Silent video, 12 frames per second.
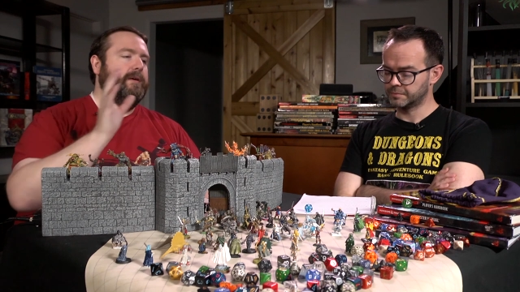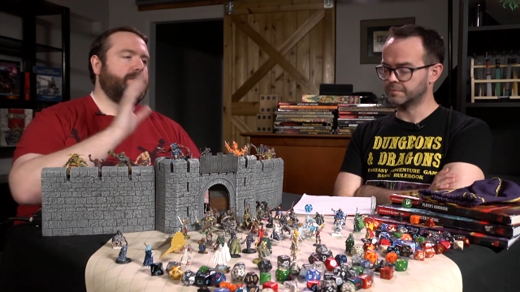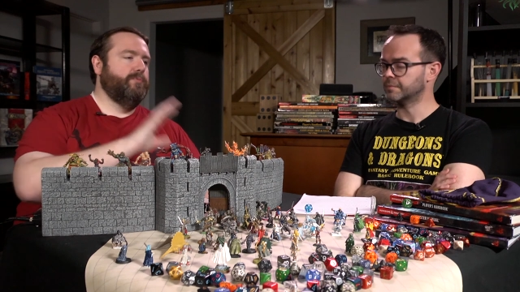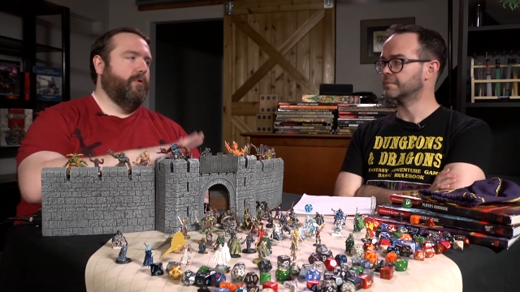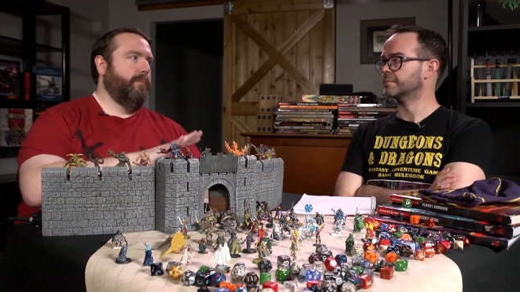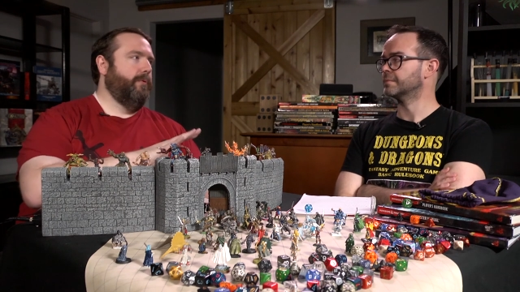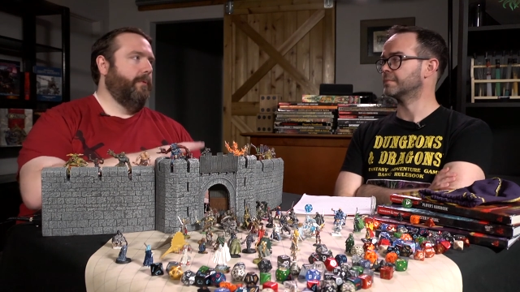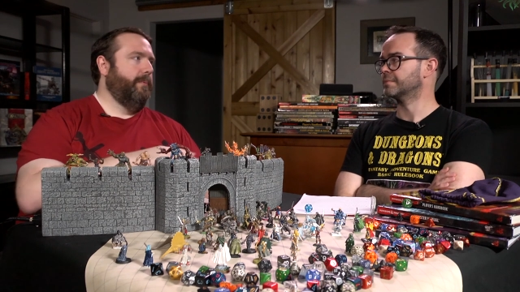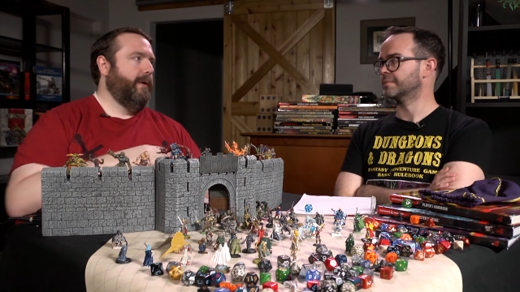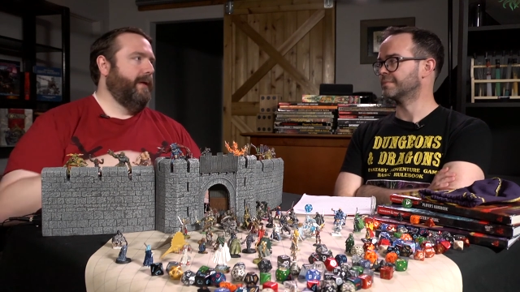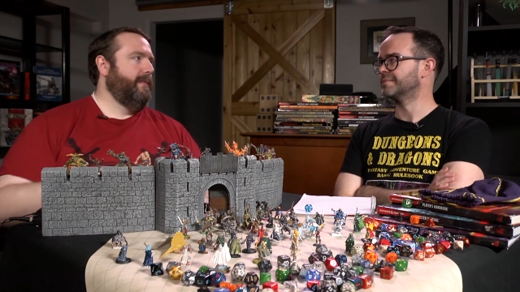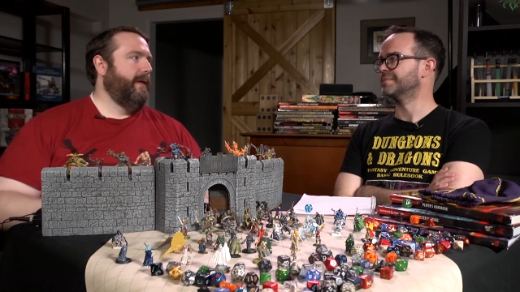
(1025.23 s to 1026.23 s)
Speaker 1: is more
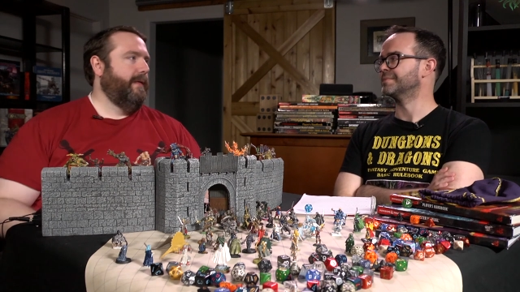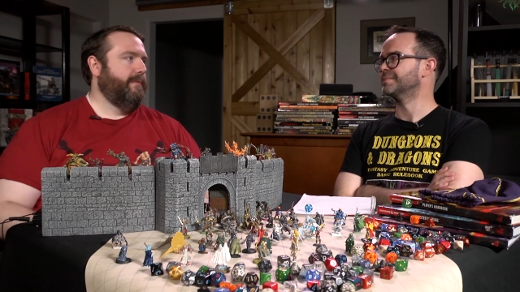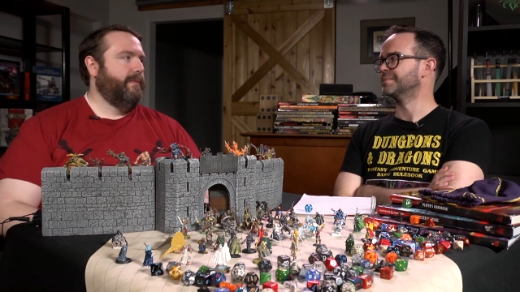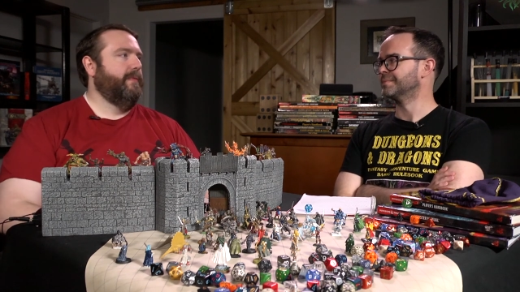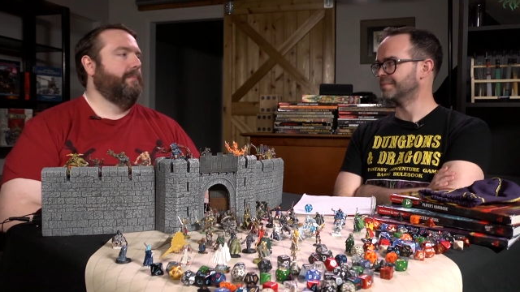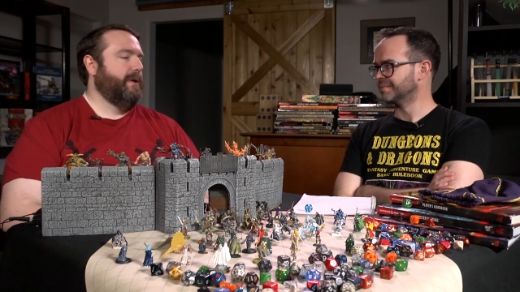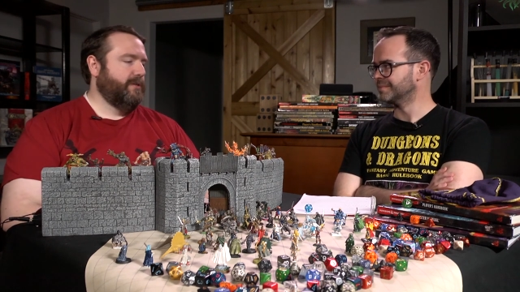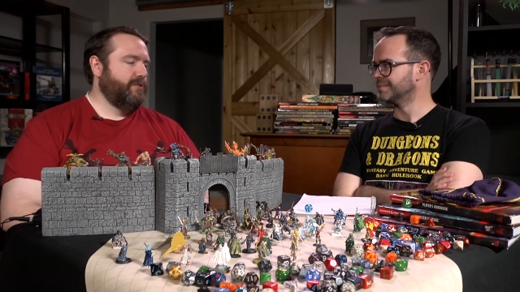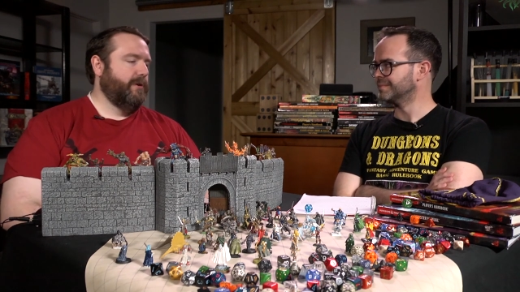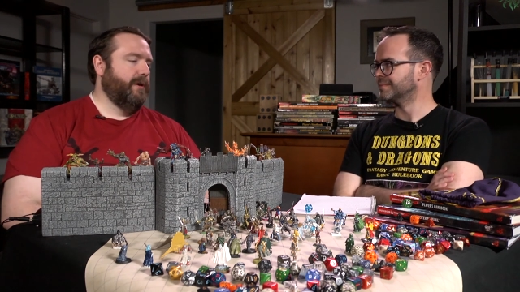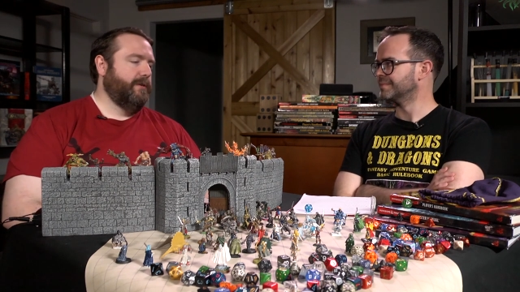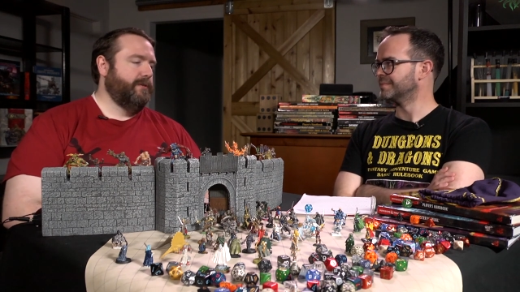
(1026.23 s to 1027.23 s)
appropriate than the monster
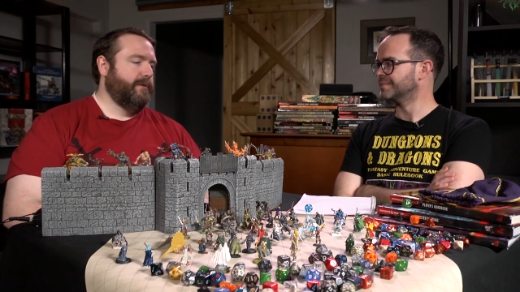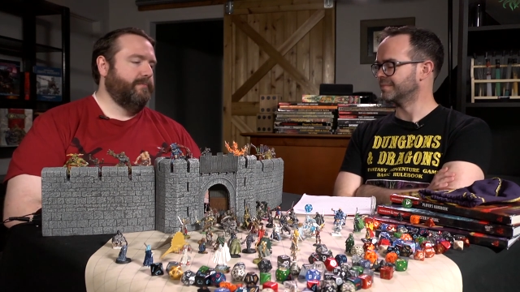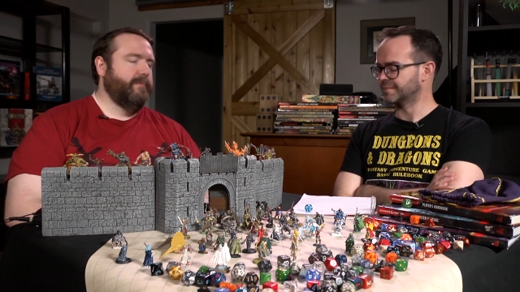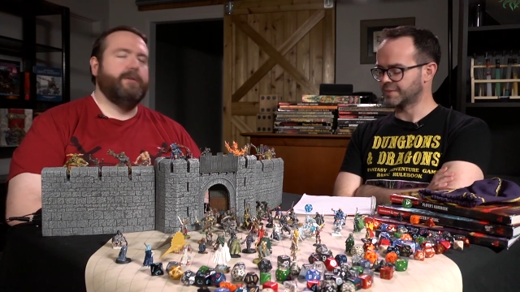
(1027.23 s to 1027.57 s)
hunter.